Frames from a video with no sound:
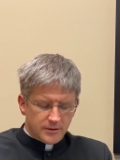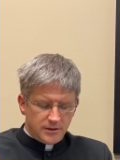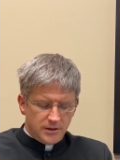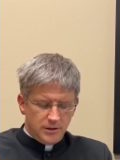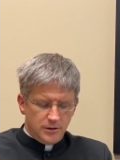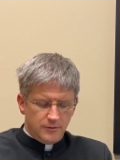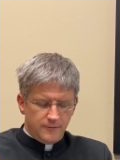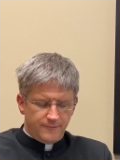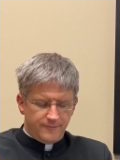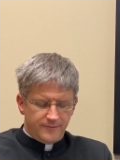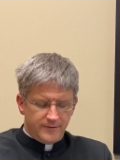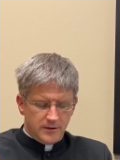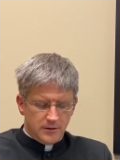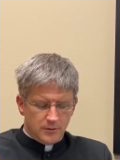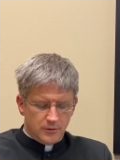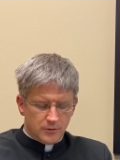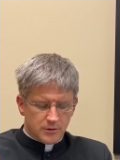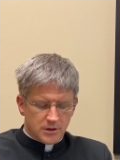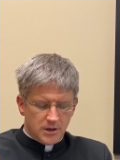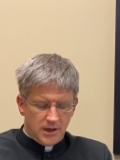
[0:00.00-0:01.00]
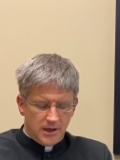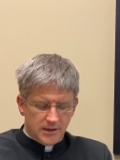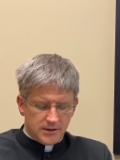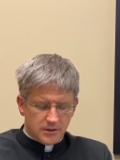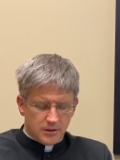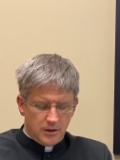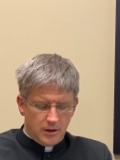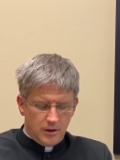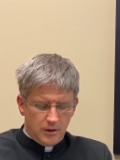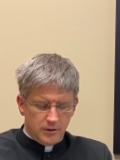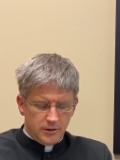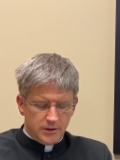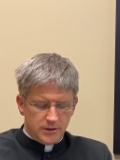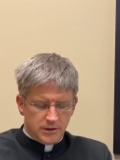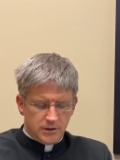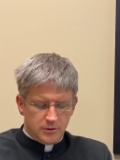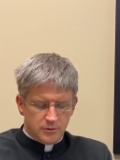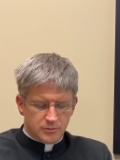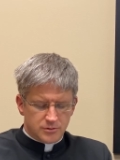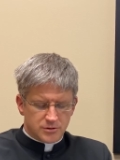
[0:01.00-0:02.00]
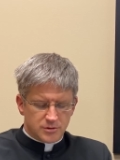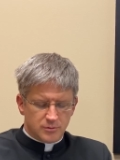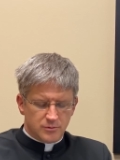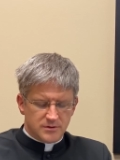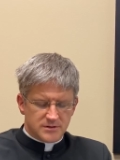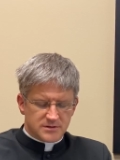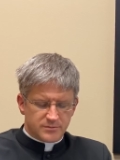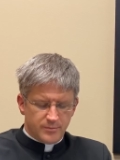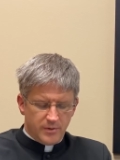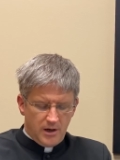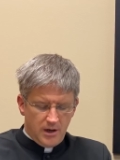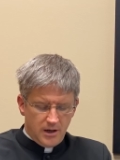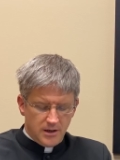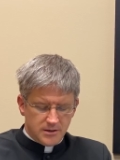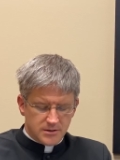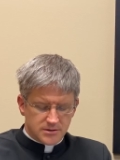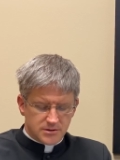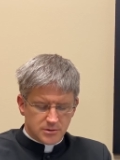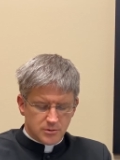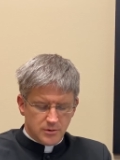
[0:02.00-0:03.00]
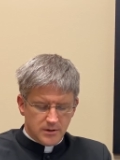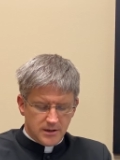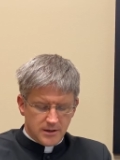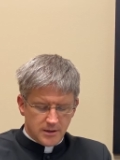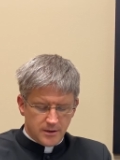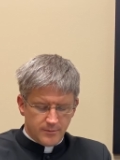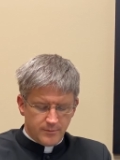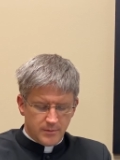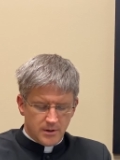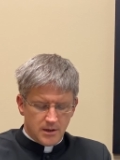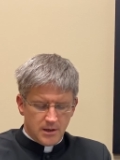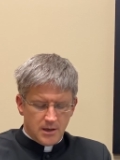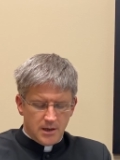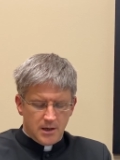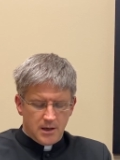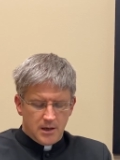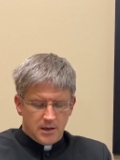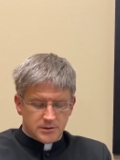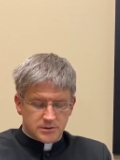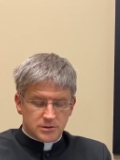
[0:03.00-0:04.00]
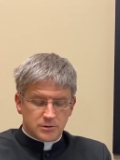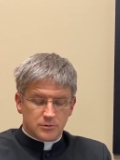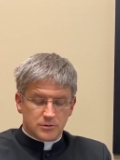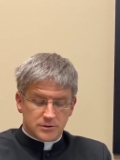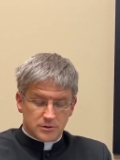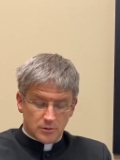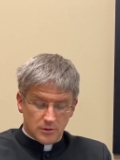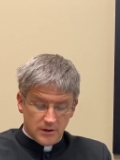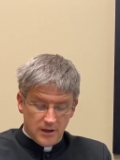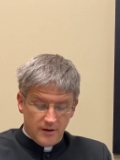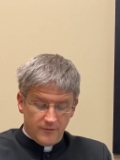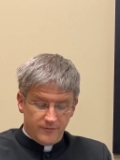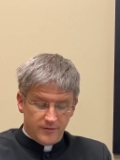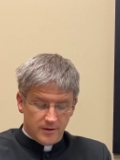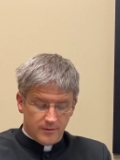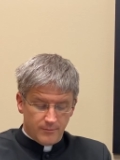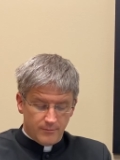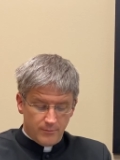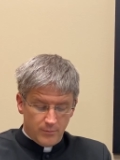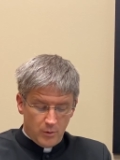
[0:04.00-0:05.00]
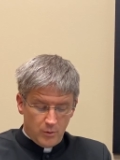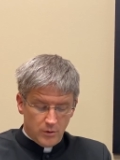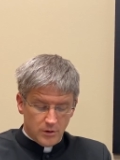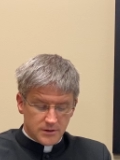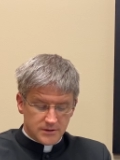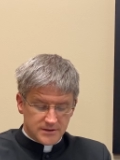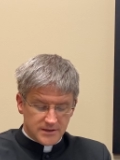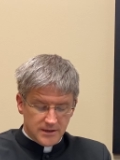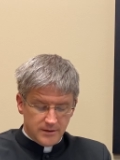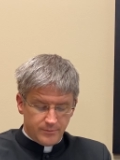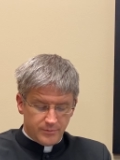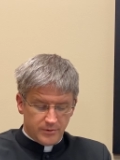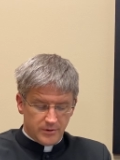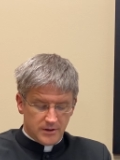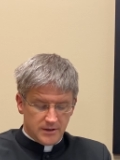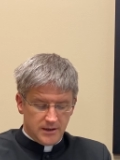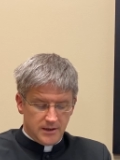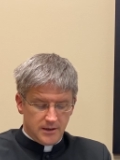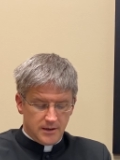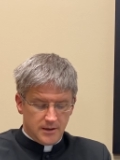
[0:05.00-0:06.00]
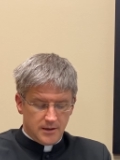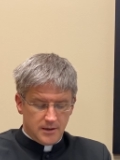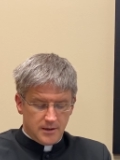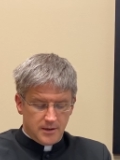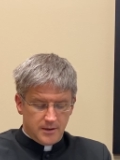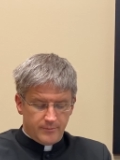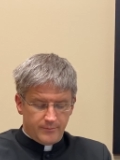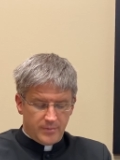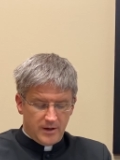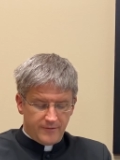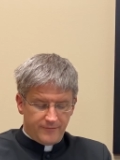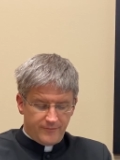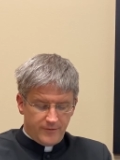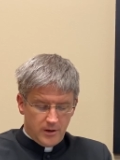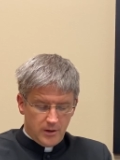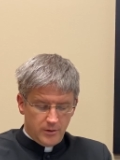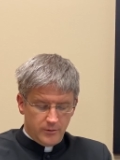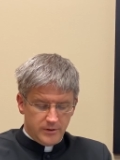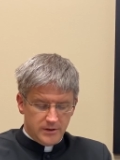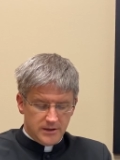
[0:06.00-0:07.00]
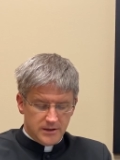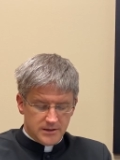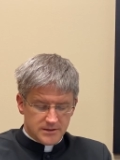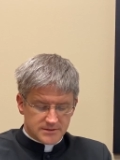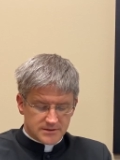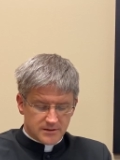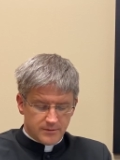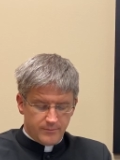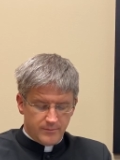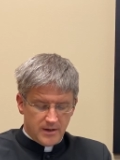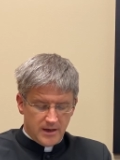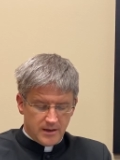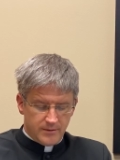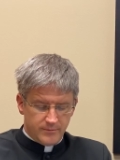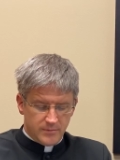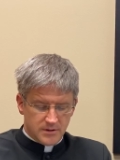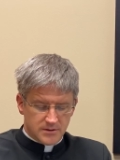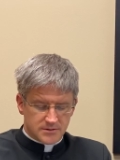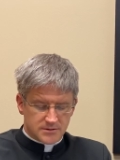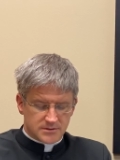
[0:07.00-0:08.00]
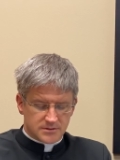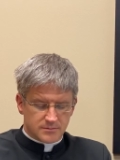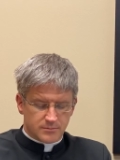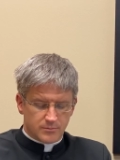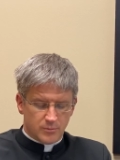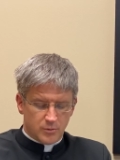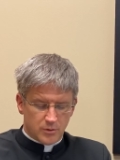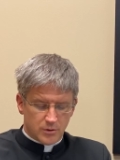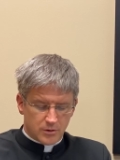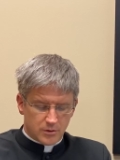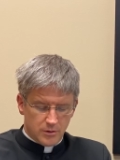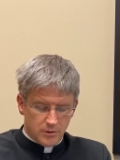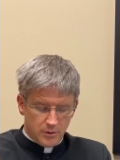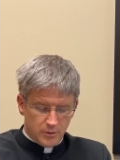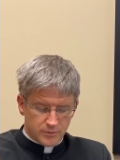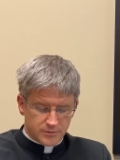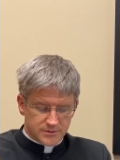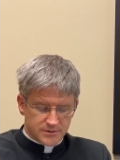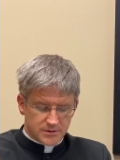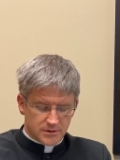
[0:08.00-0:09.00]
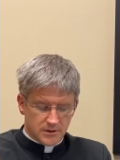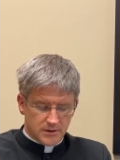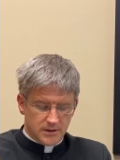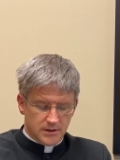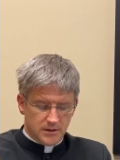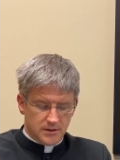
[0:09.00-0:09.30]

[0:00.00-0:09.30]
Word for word: do you feel God calling you to respond to Him, to, to love Him more deeply by following His commandments more closely?